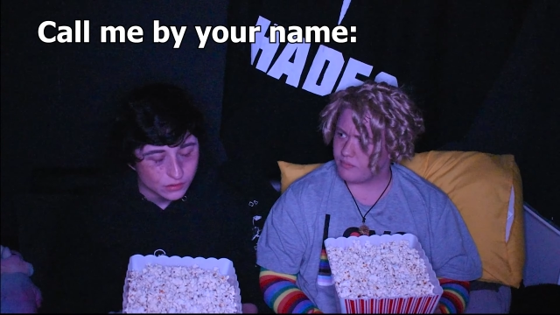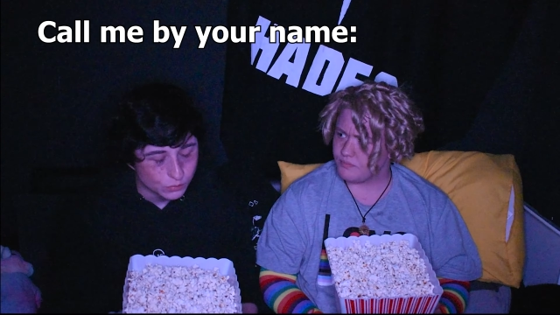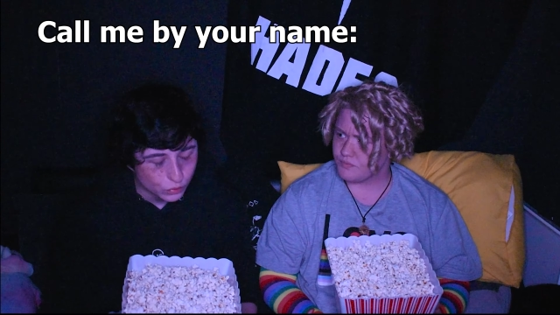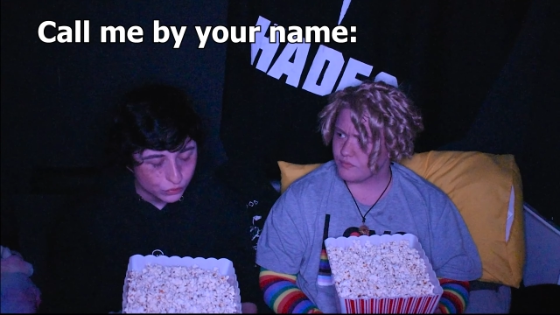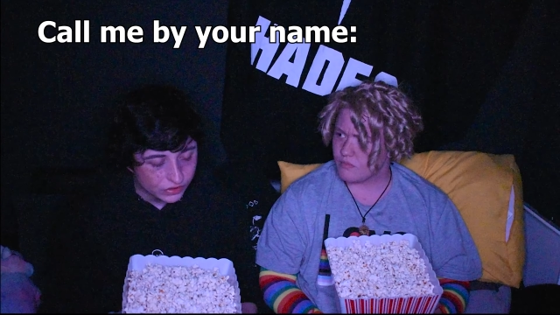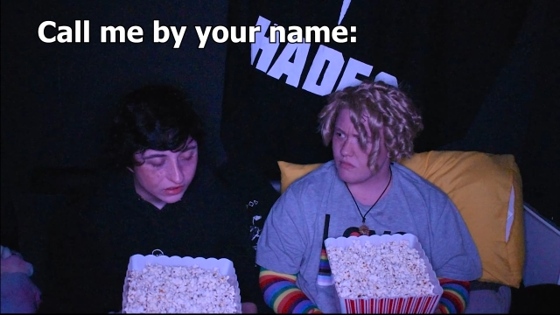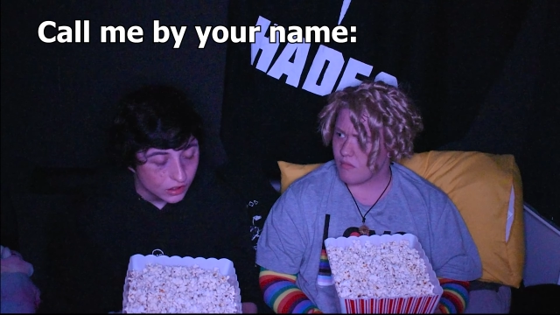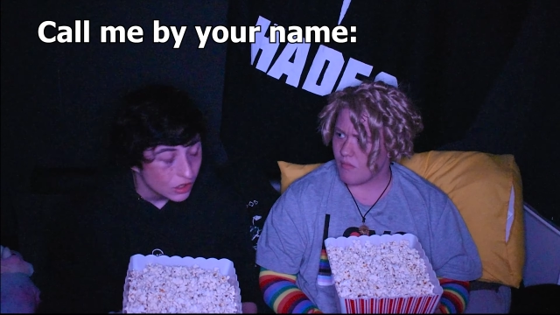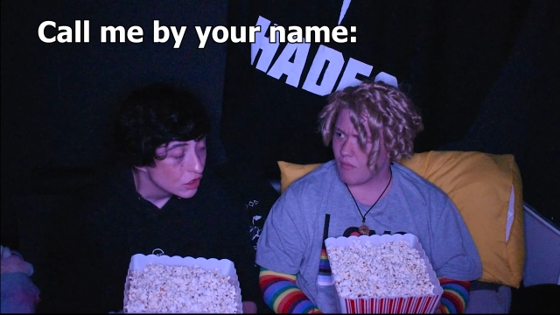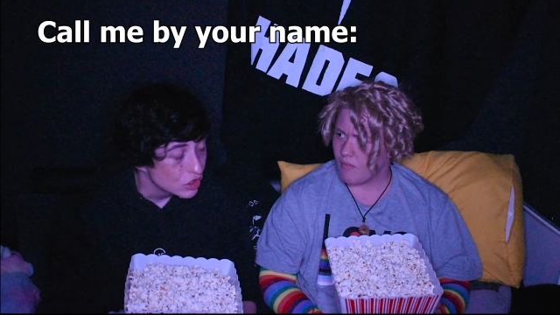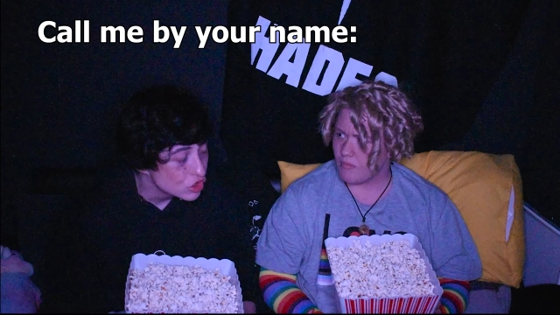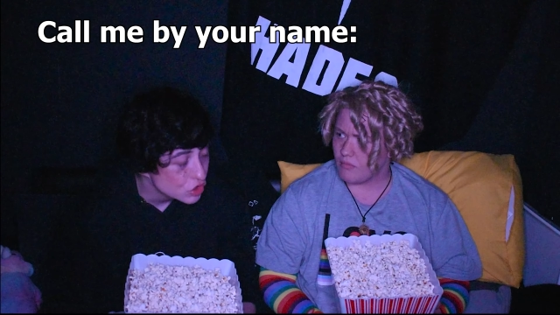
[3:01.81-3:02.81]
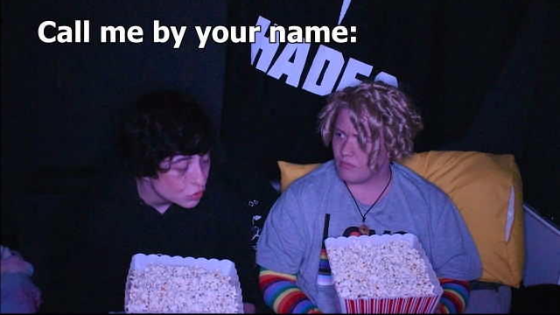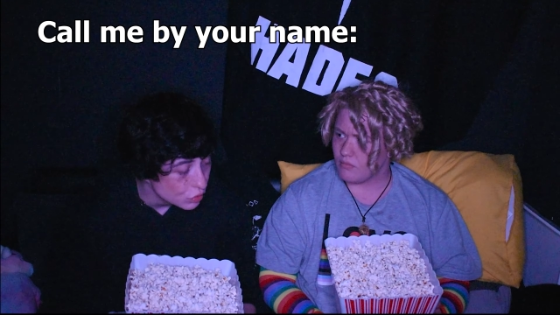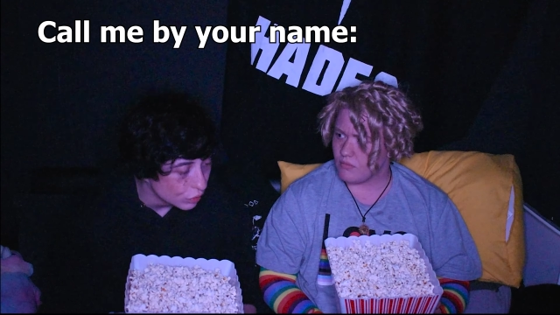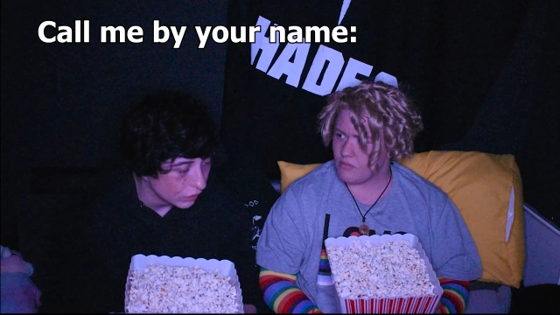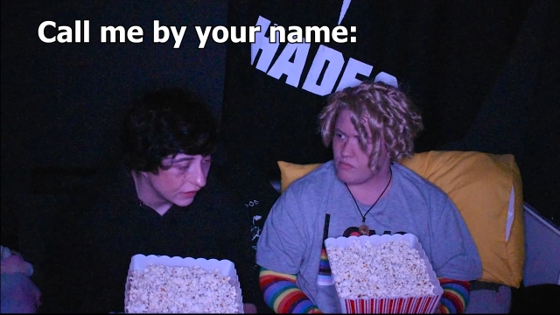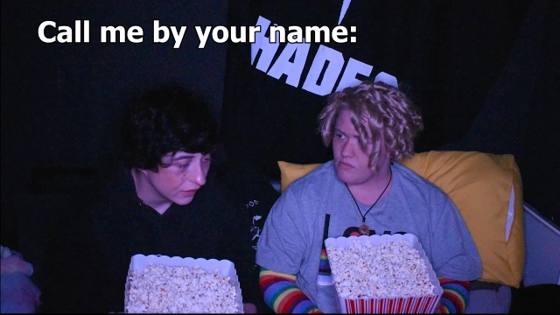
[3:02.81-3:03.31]
Speaker 1: the movie.
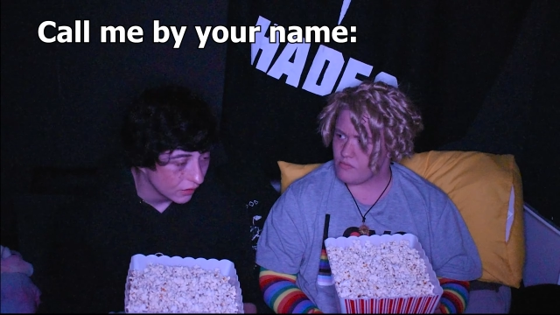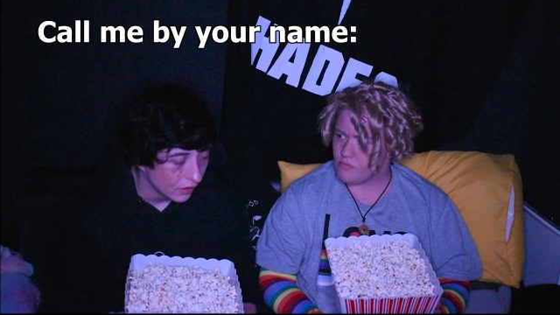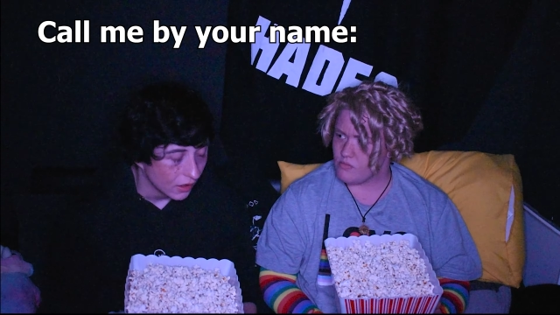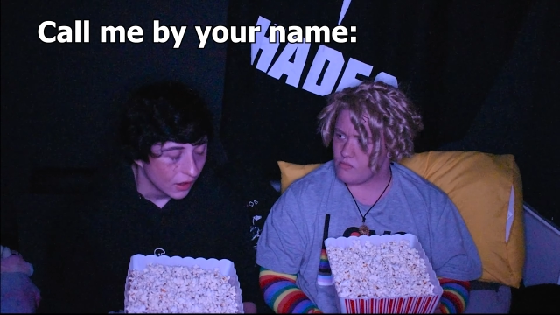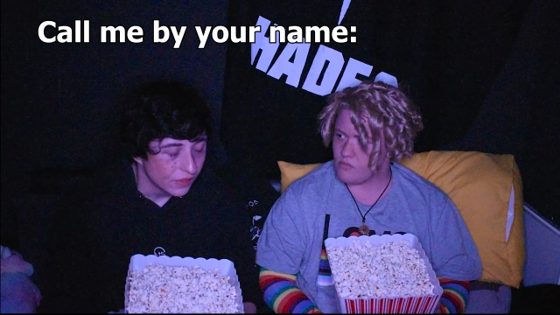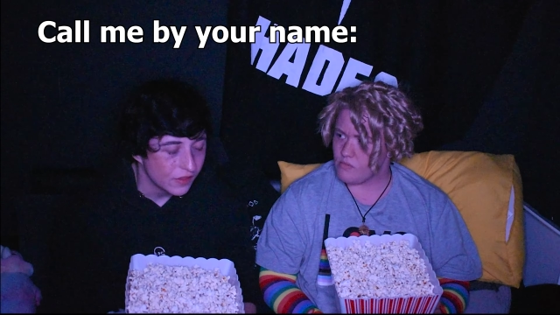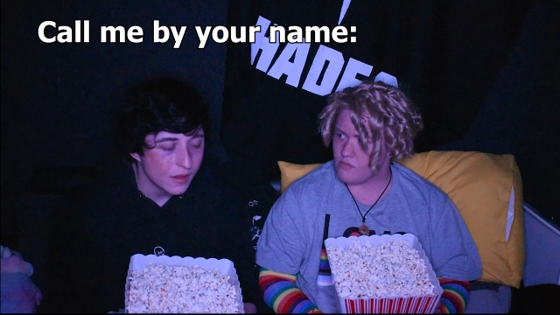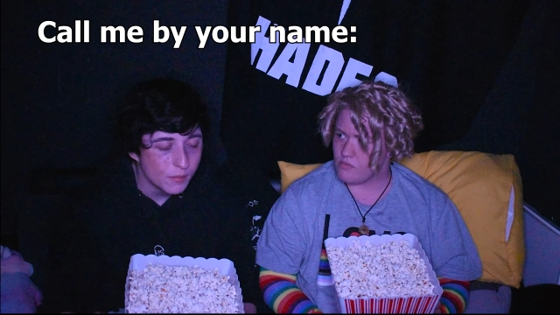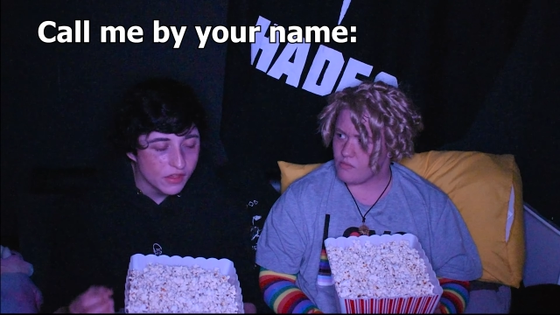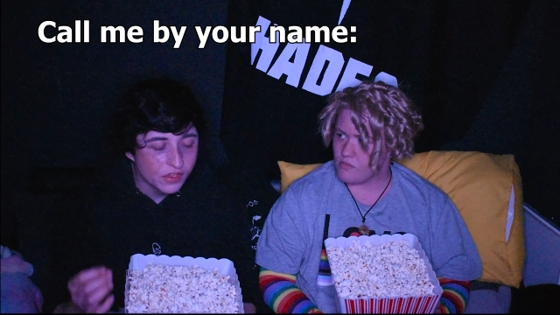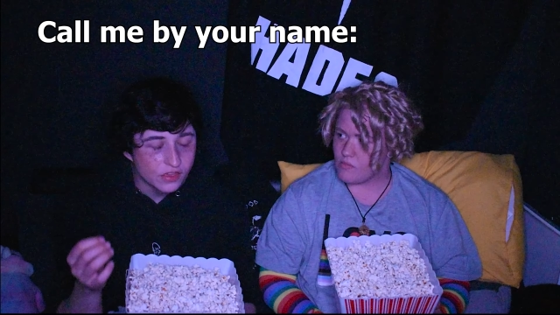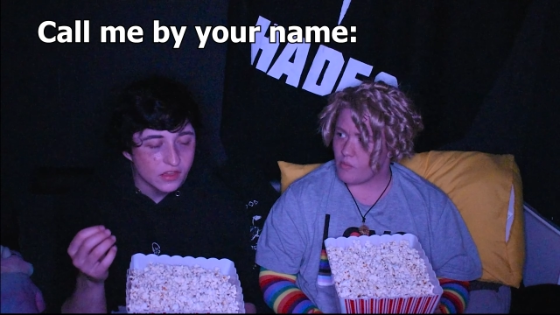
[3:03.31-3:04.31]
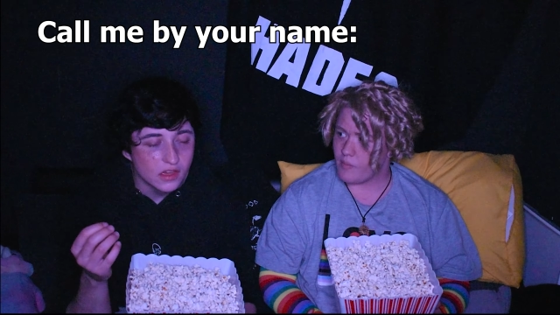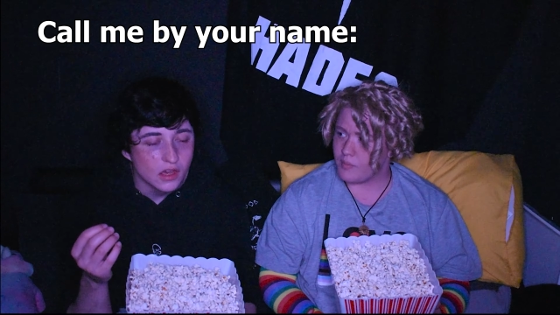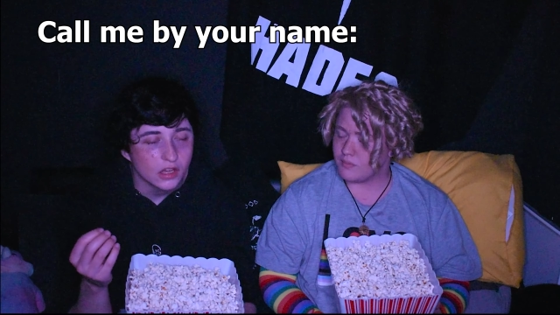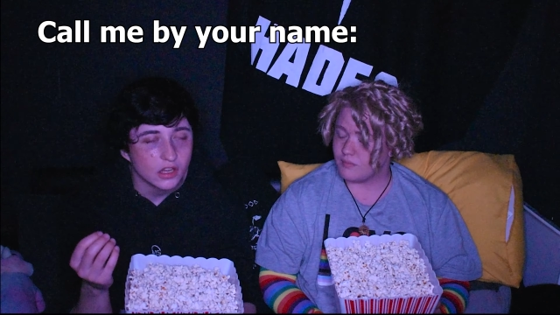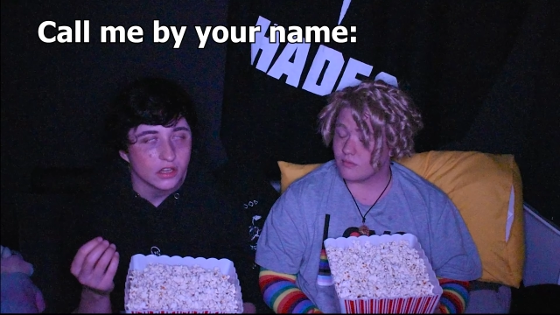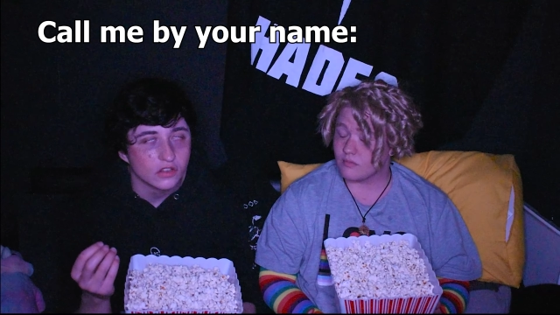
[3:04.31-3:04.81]
Truly, Timothée
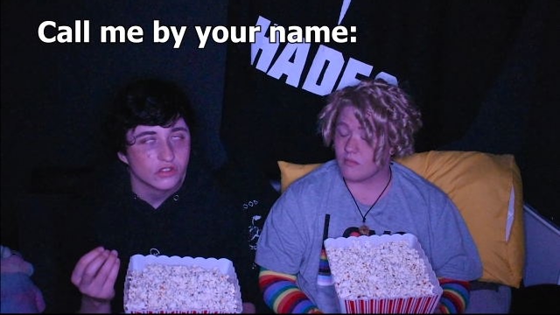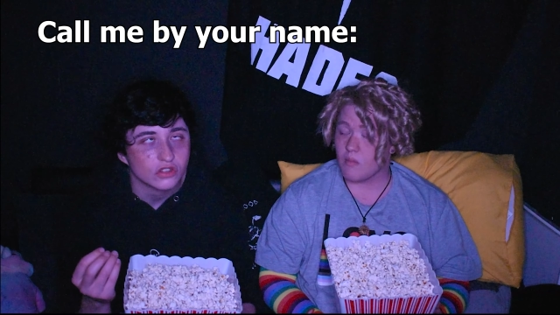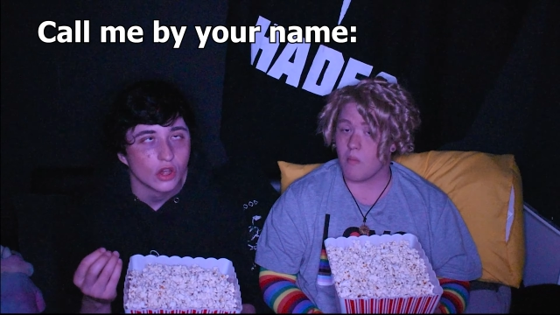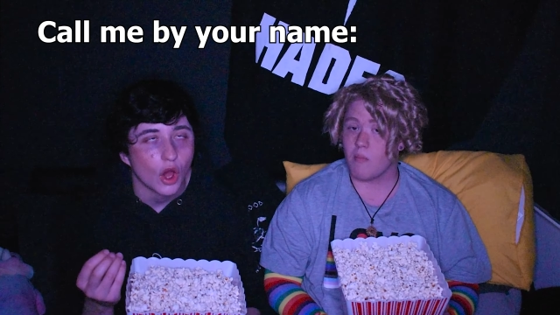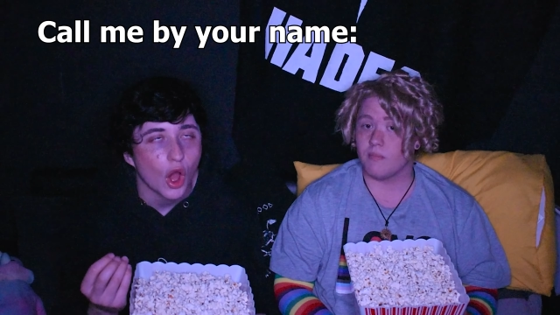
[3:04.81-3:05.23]
is